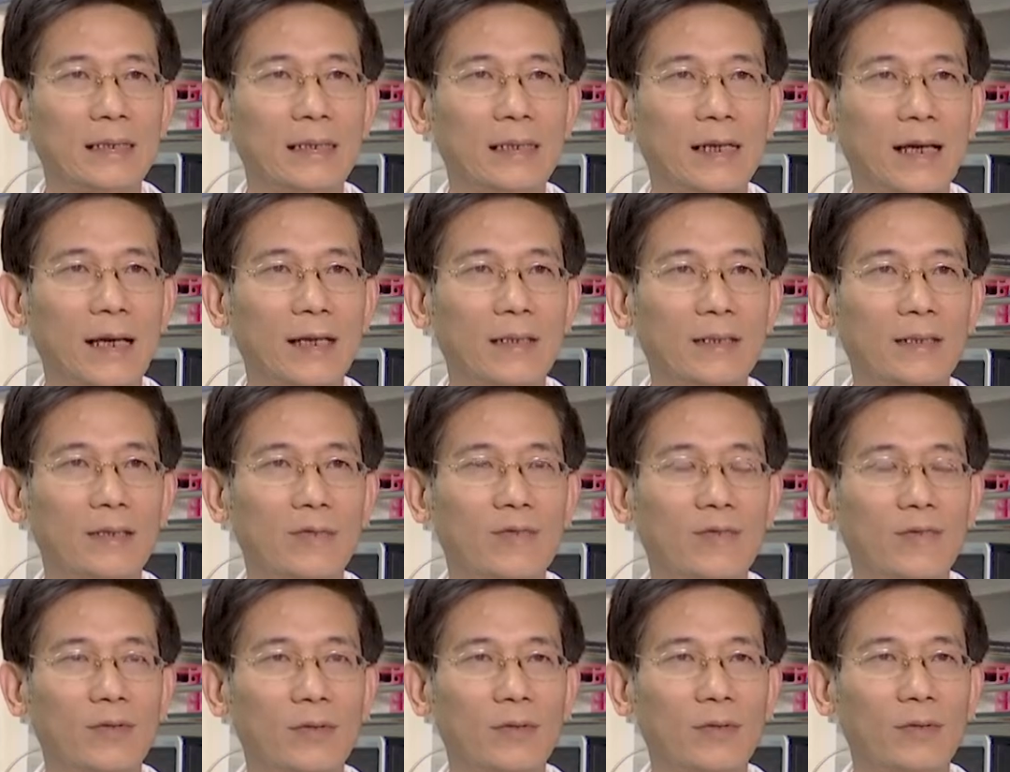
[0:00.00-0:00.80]
the
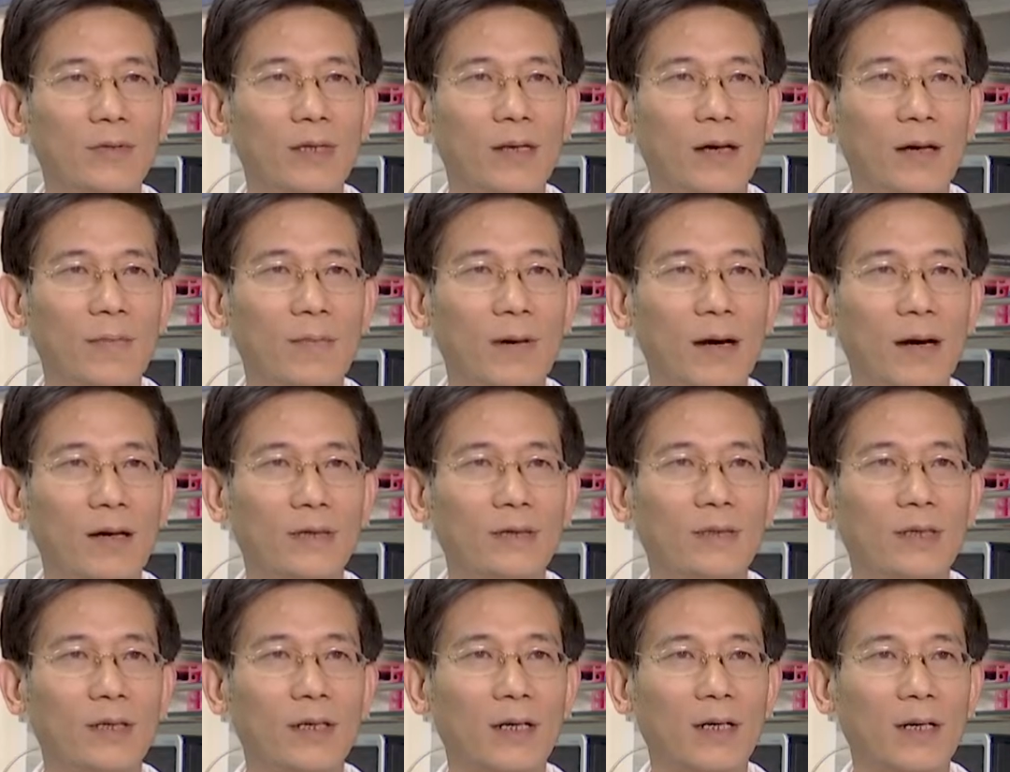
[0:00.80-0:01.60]
cancer field
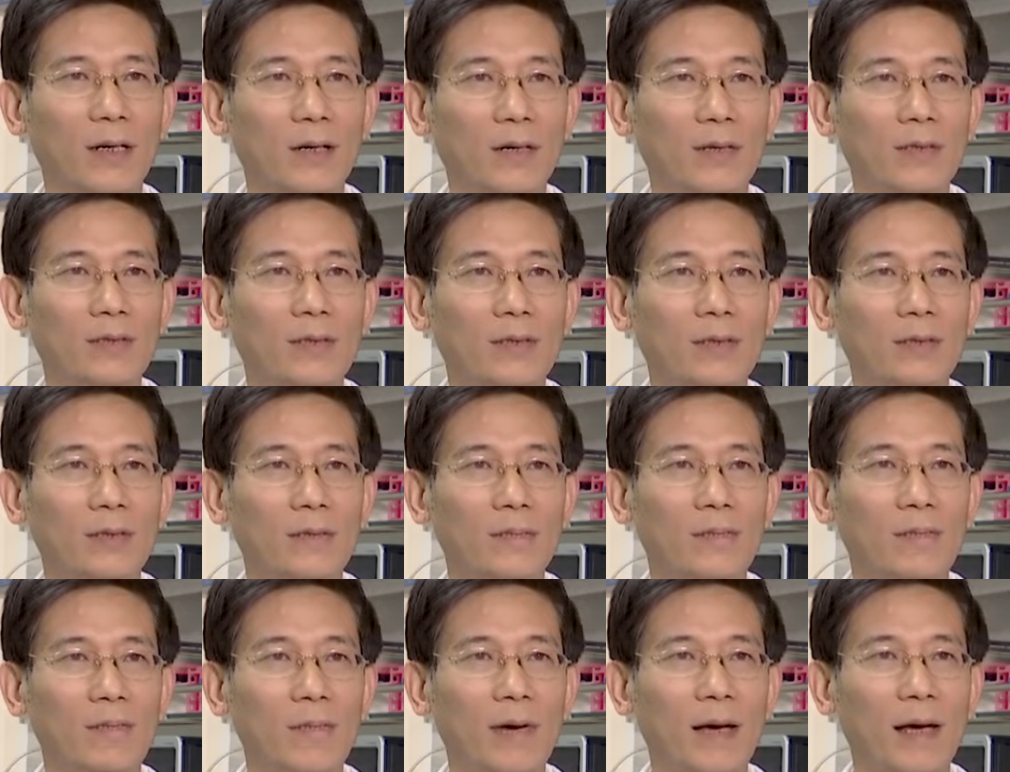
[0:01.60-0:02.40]
about how the
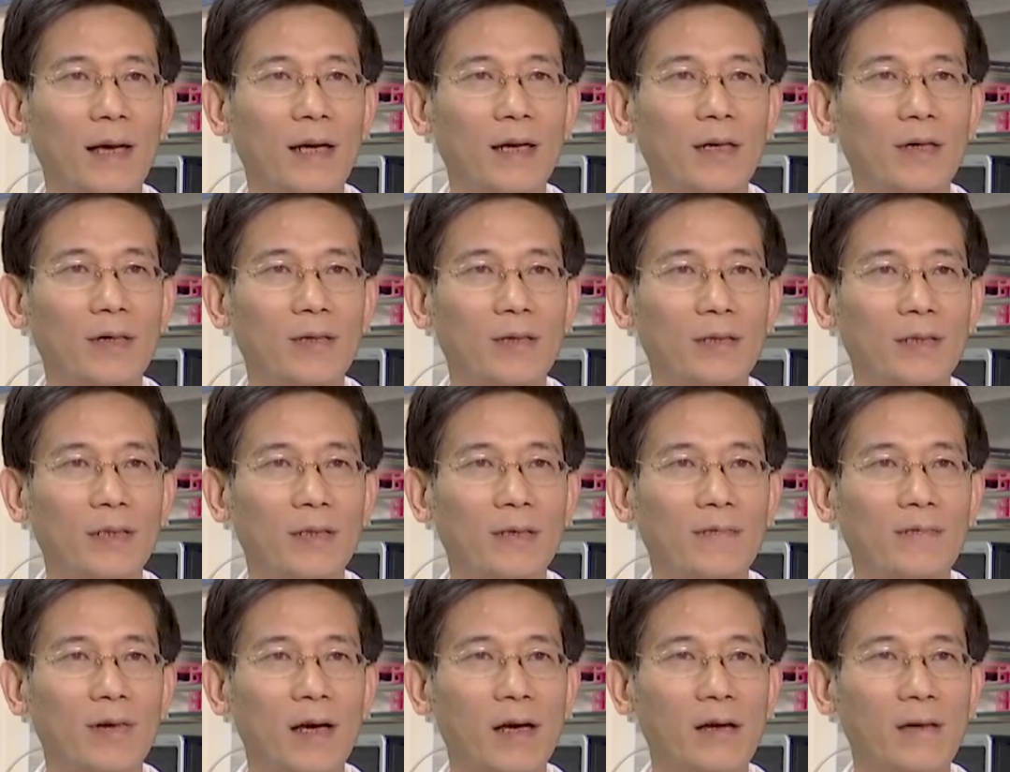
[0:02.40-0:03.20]

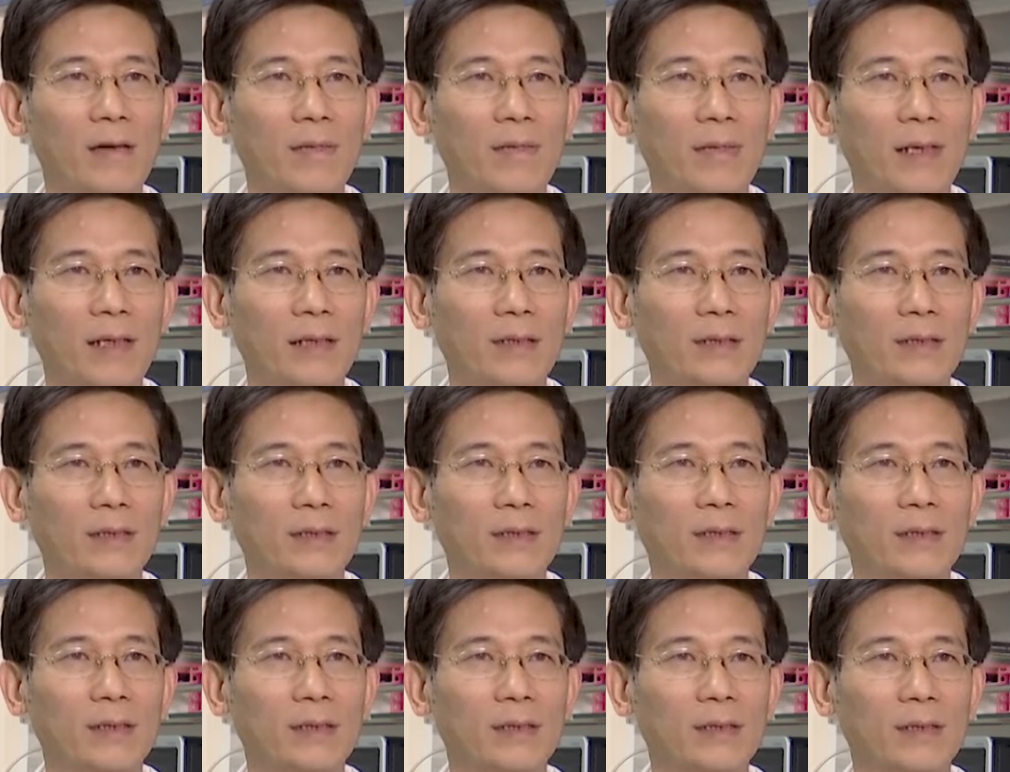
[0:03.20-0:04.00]

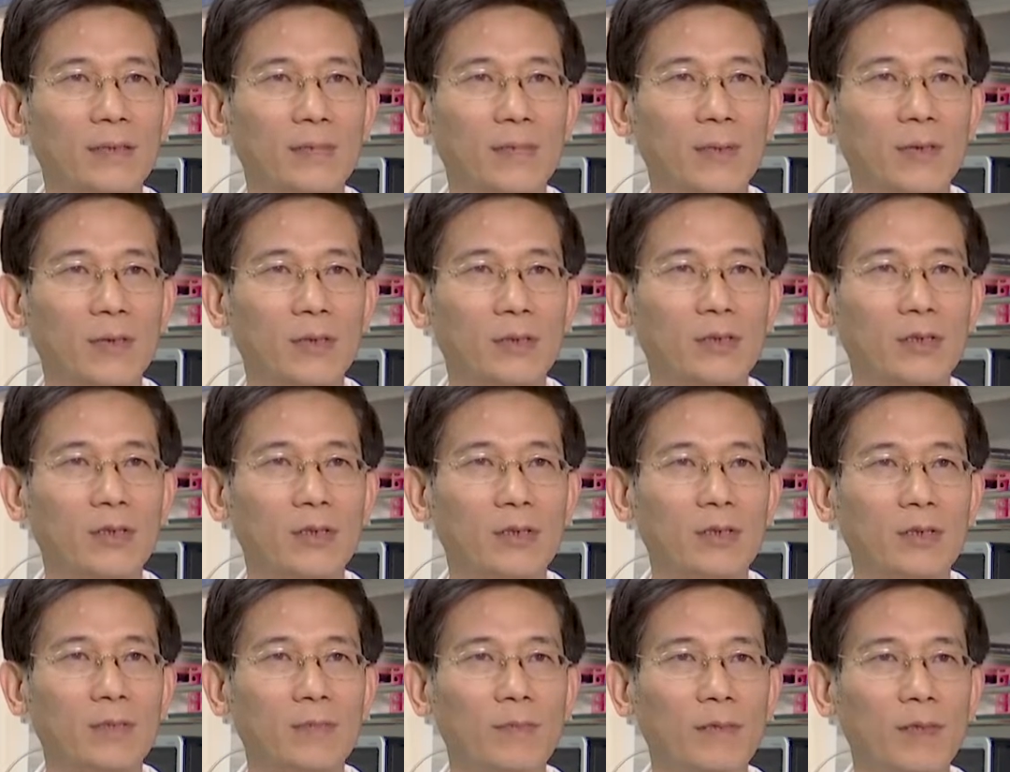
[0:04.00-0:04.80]
microenvironment supports
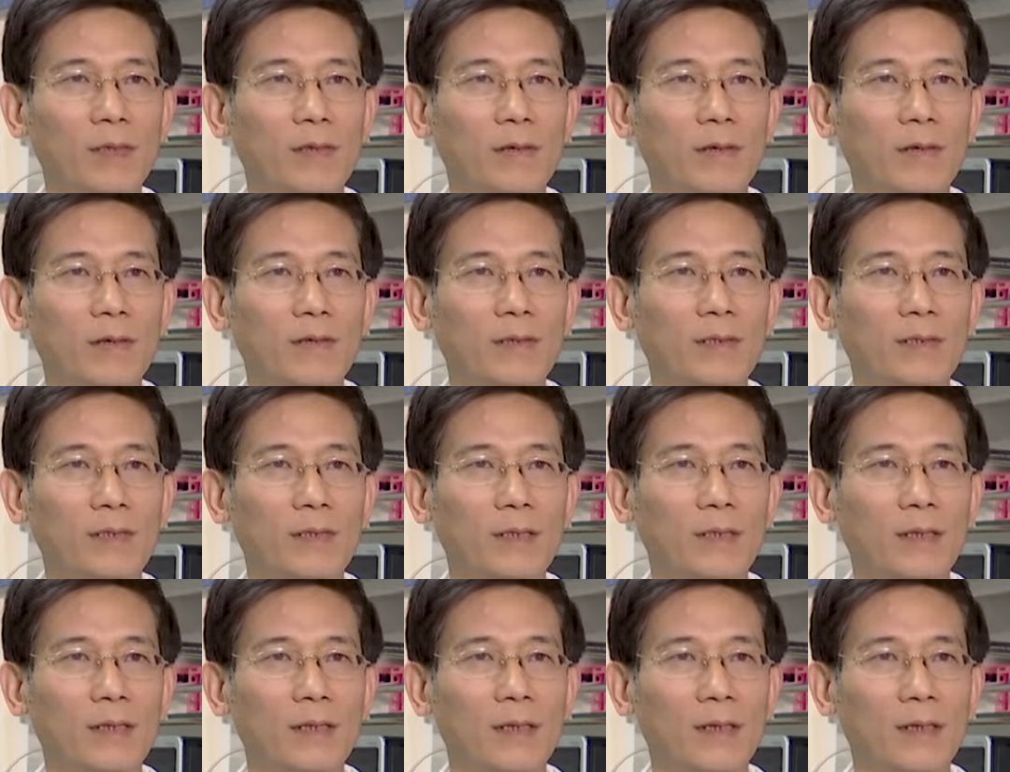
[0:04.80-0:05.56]
tumor growth,